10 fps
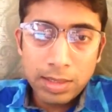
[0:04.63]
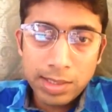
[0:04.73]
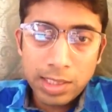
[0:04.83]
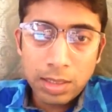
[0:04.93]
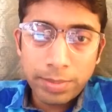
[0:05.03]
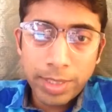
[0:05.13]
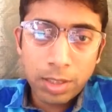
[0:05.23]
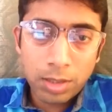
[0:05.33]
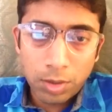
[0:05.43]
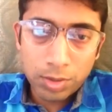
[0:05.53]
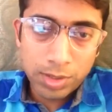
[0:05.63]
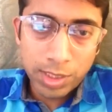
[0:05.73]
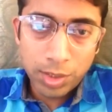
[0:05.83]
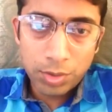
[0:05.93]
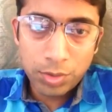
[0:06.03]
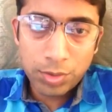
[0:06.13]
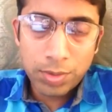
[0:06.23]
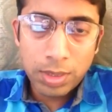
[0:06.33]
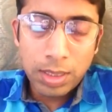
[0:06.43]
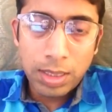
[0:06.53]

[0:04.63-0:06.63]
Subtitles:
Just coming across the news